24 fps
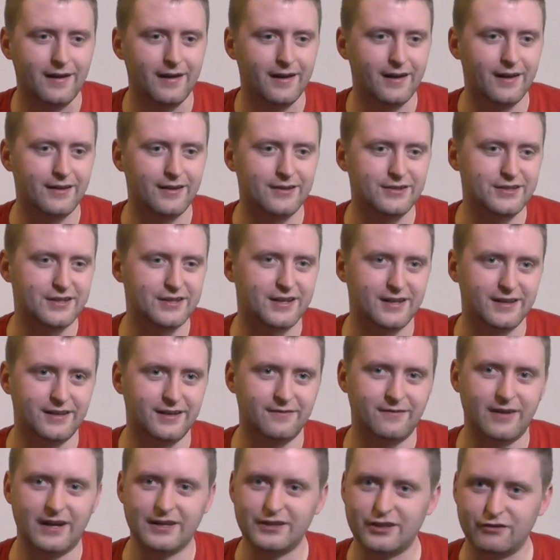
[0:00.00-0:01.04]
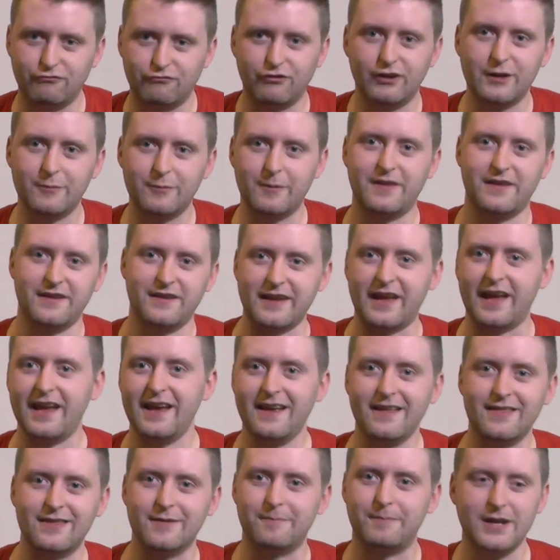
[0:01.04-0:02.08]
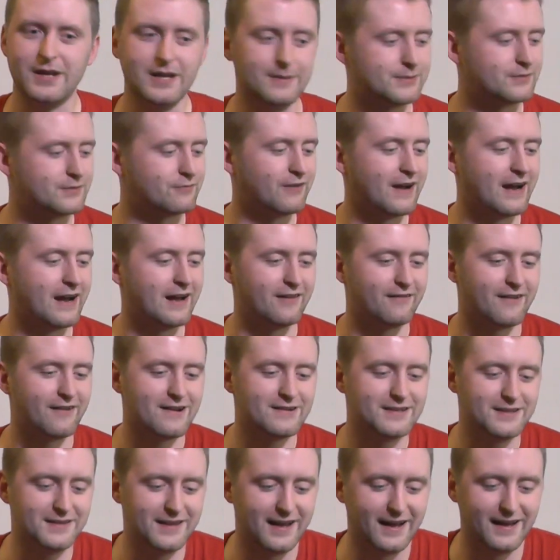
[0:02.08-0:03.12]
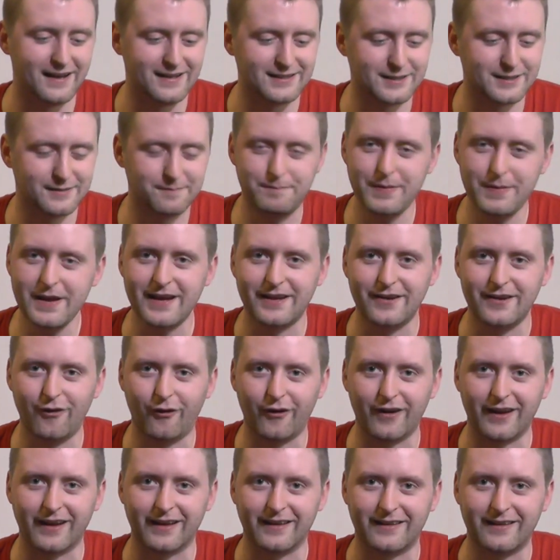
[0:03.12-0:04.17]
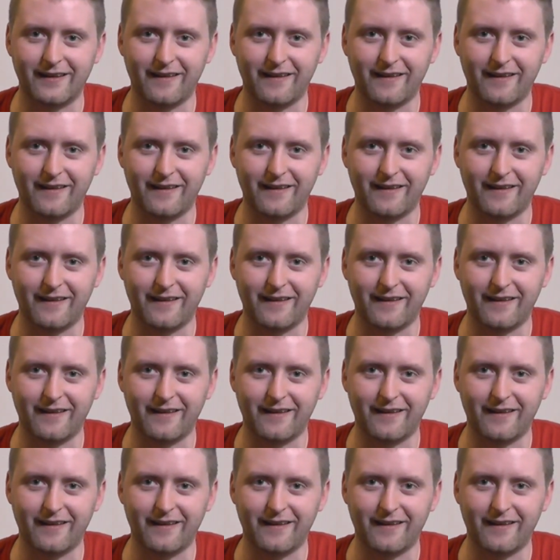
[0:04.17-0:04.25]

And you can, as you're running with it, you're hearing the beebs rattle around in there, and it's a bit annoying.